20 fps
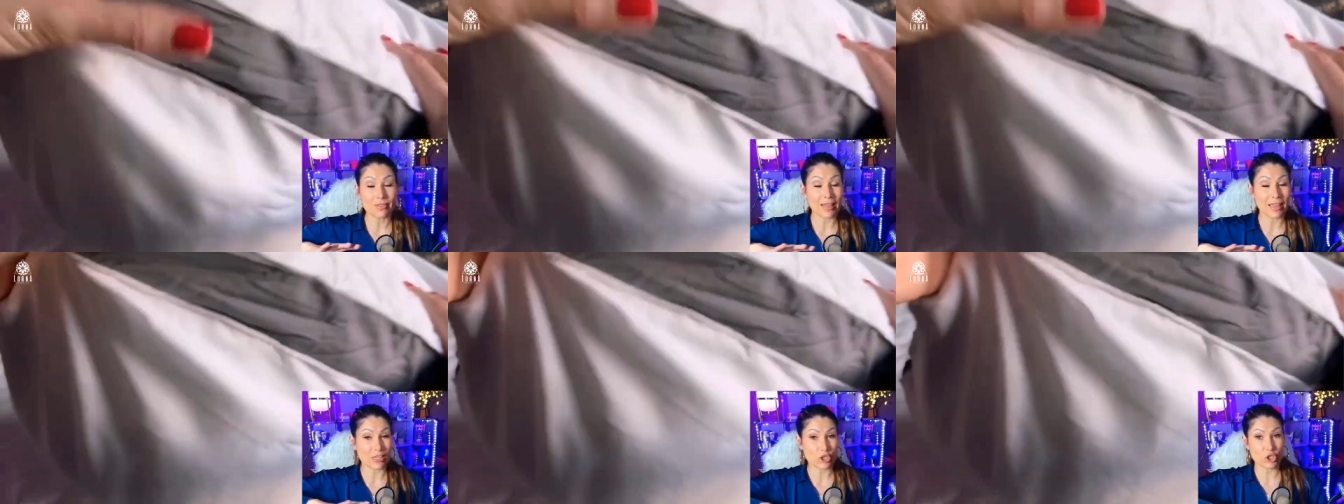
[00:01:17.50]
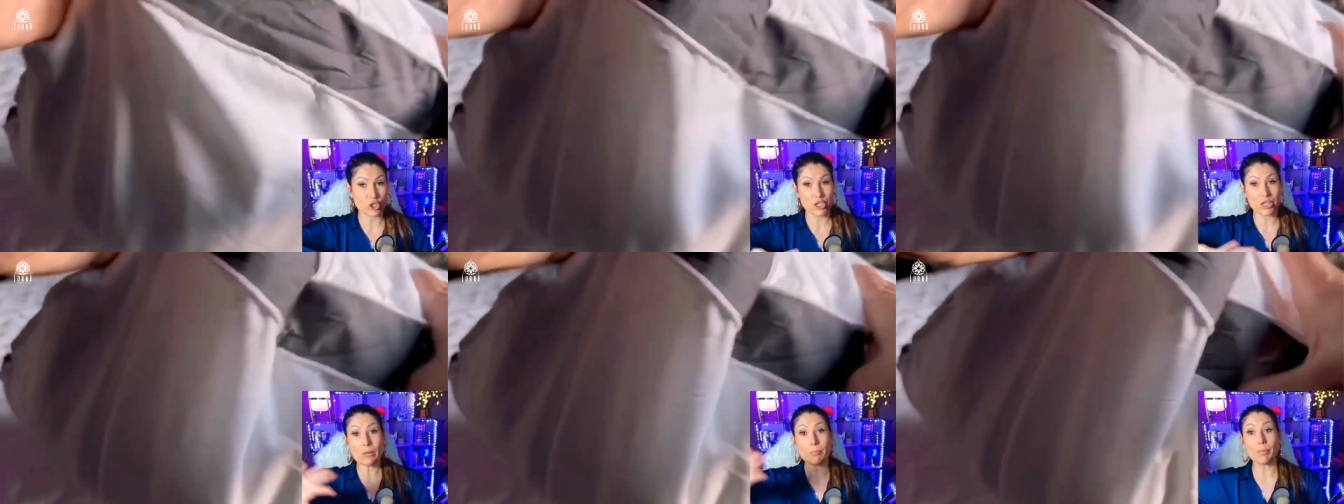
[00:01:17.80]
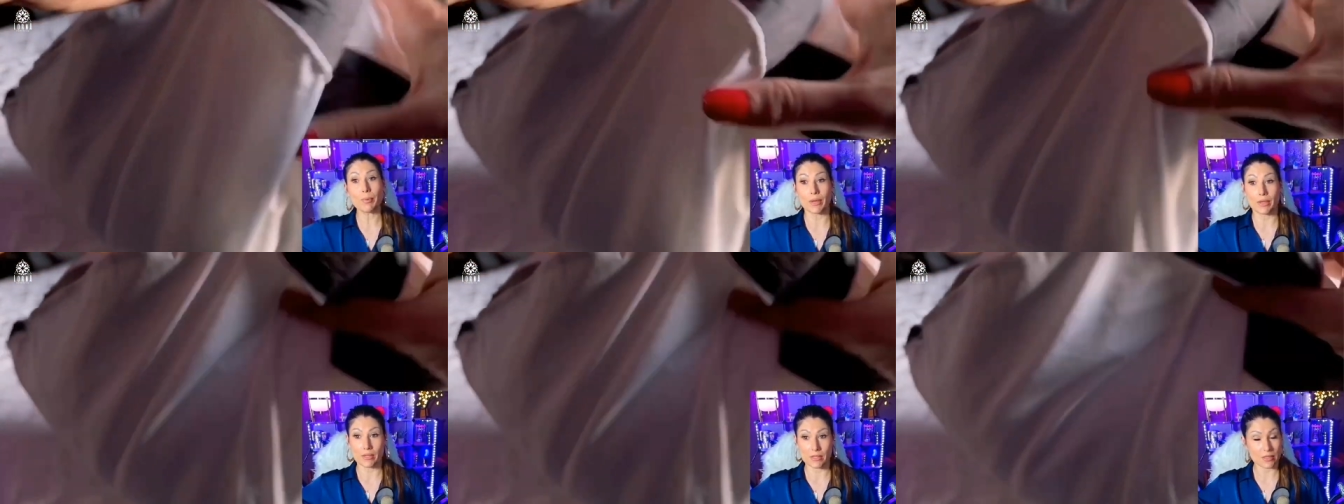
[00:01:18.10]
the
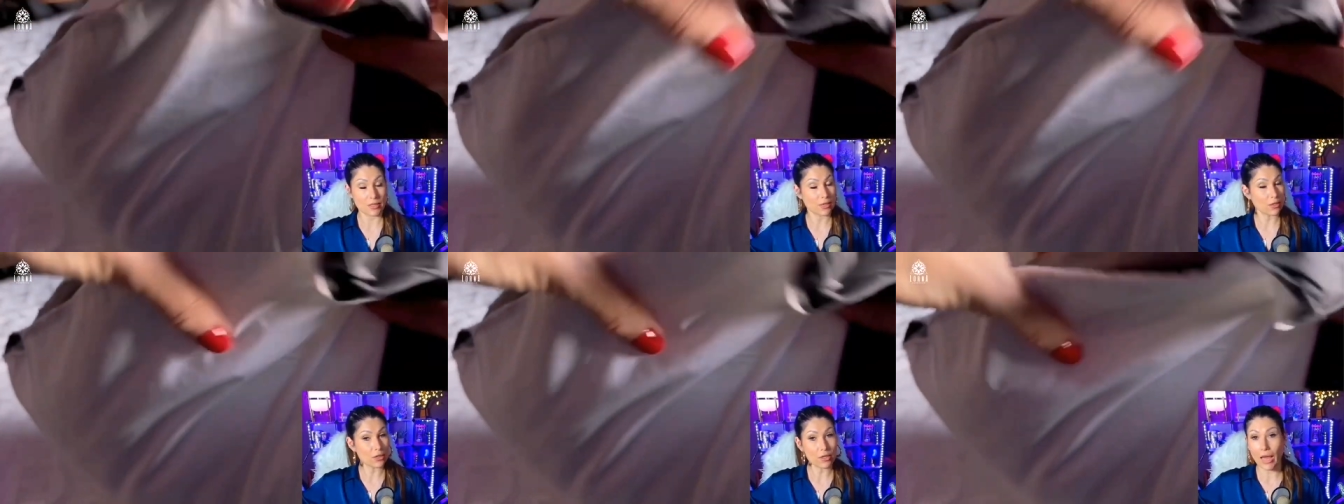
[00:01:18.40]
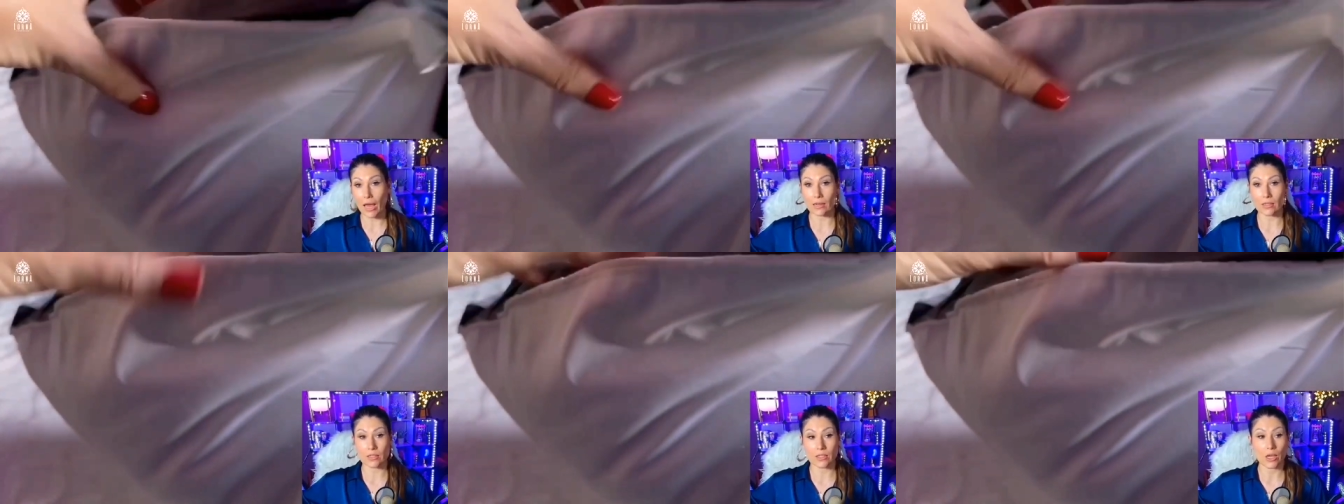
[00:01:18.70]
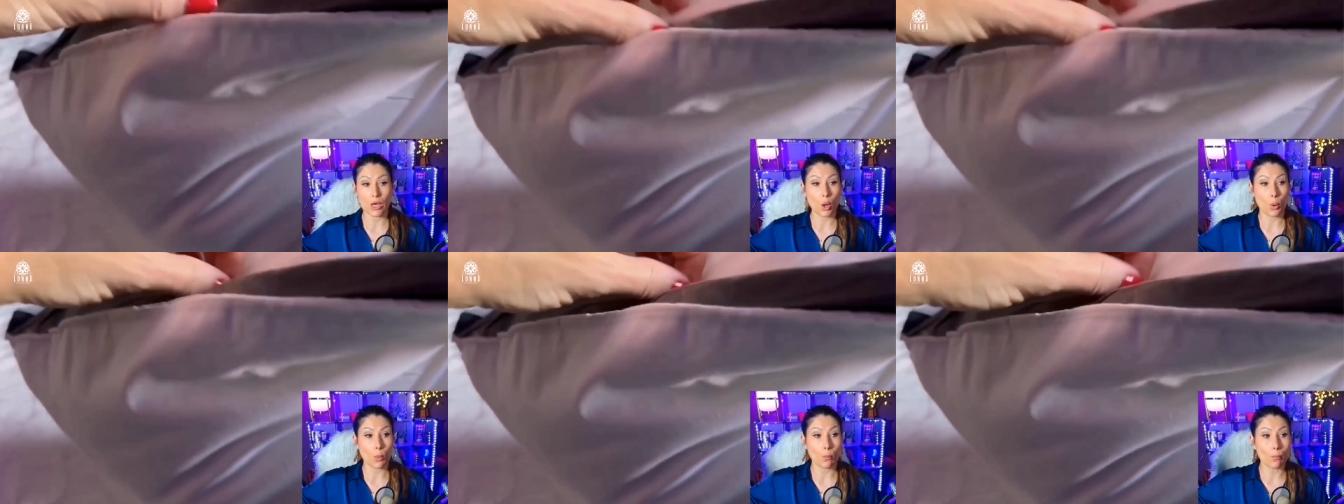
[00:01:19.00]
cheapest, they're not,
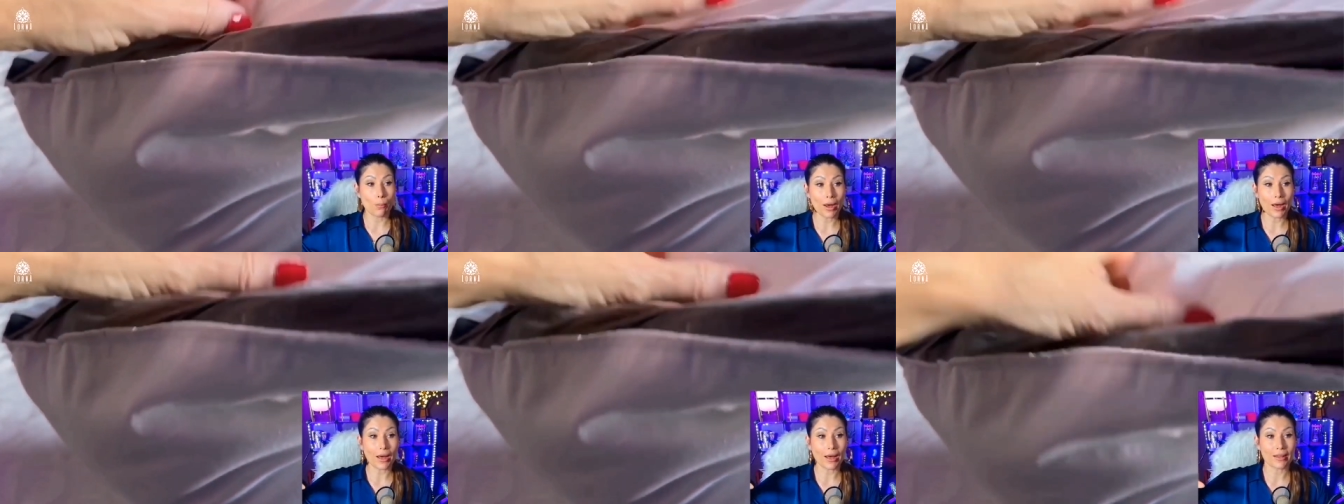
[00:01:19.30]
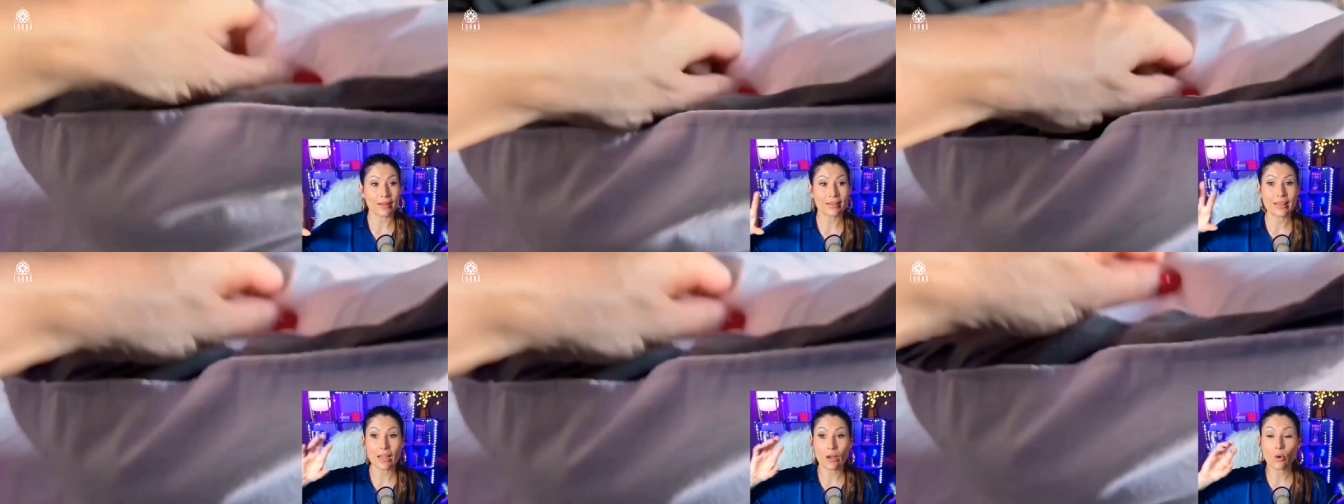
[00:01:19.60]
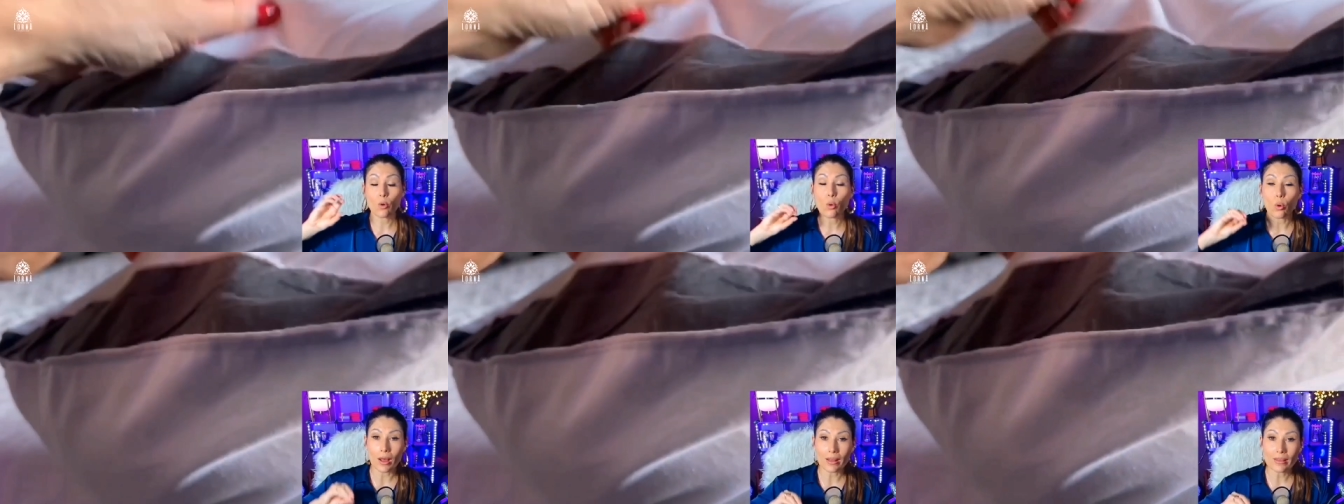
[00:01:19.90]
but the
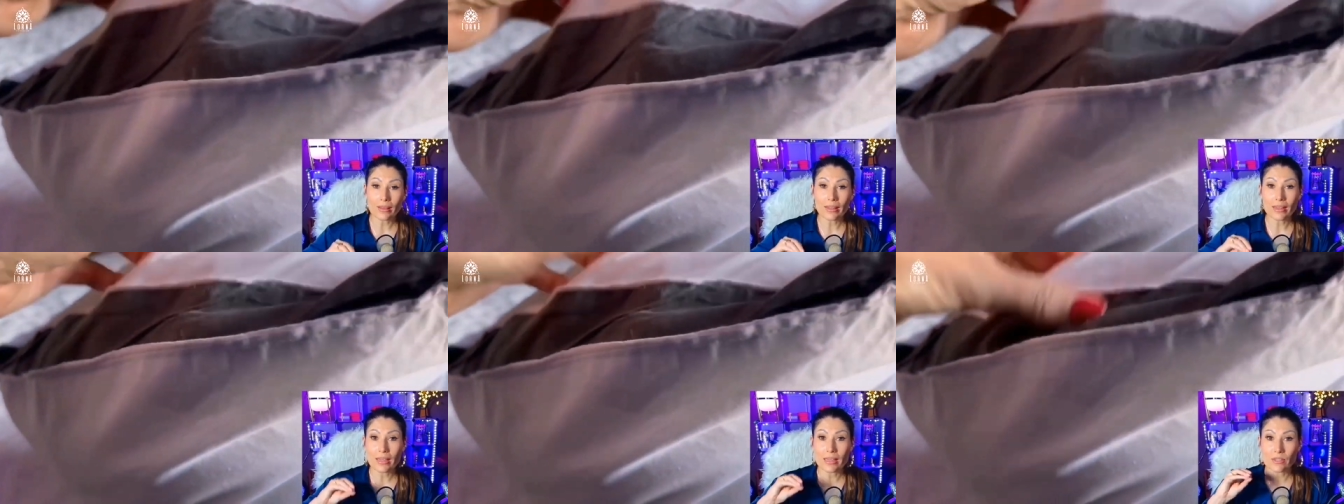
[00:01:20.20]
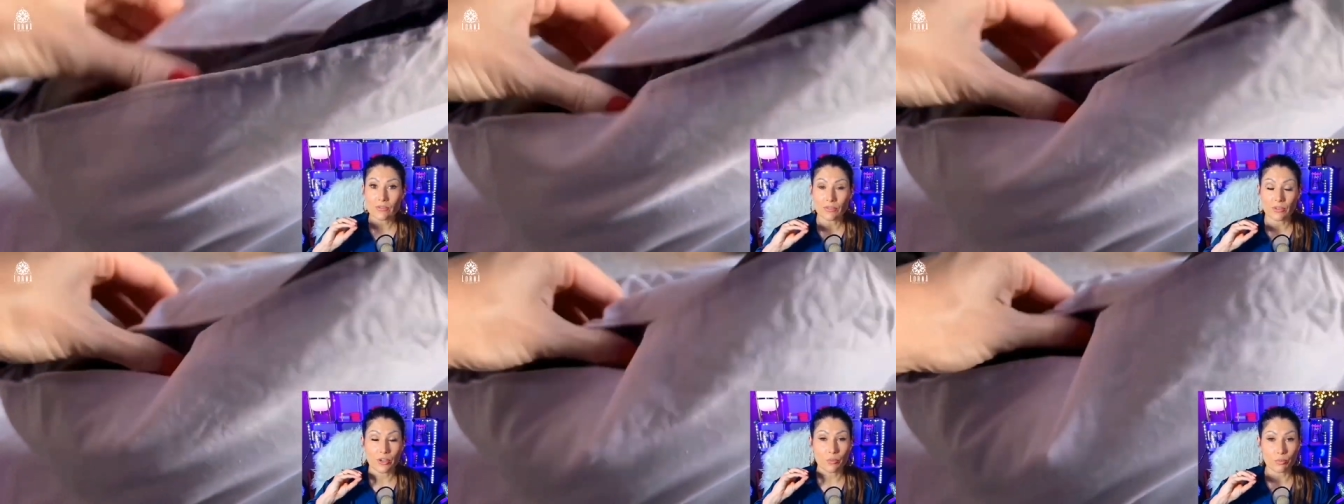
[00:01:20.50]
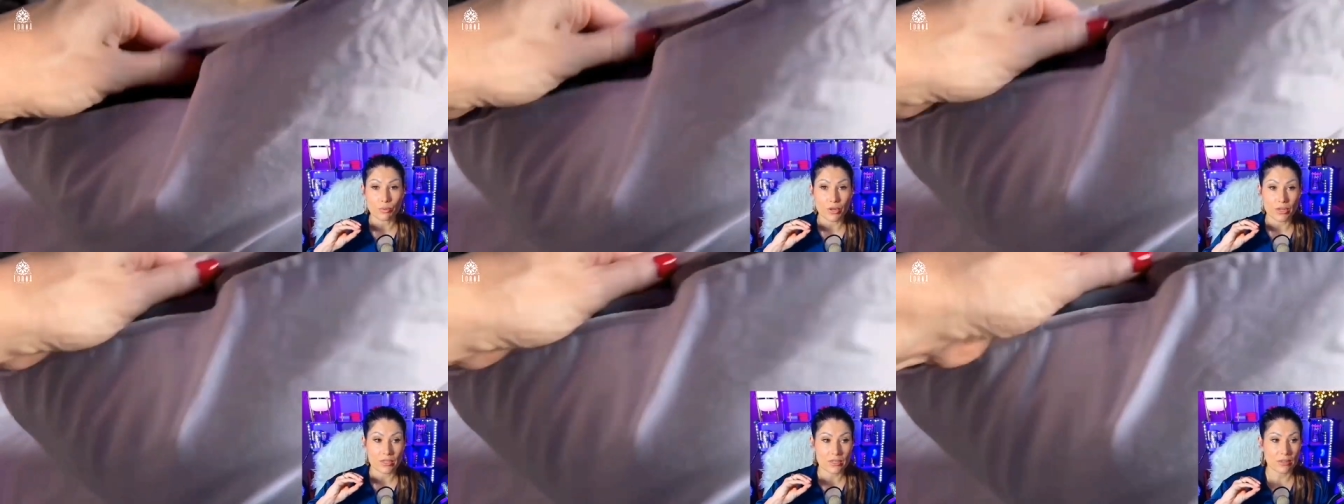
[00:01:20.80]
quality is very
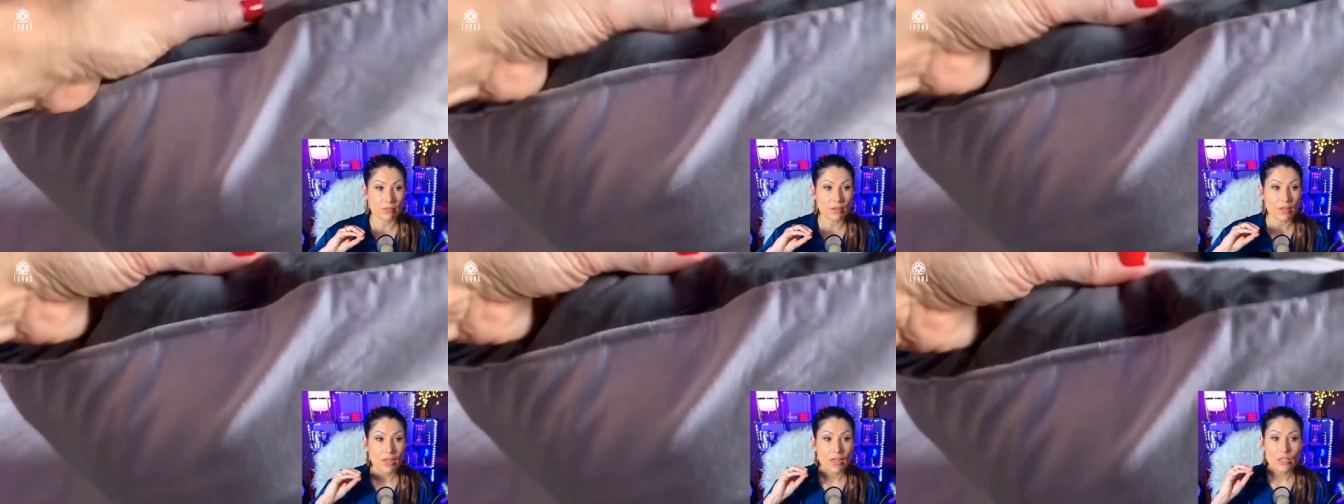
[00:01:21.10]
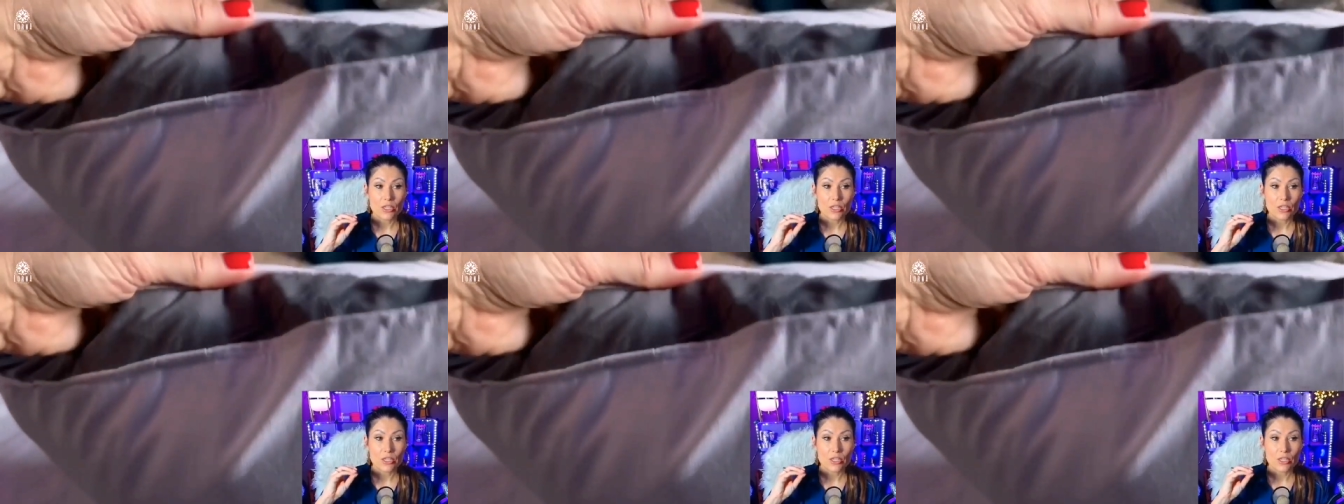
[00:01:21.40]
impressive.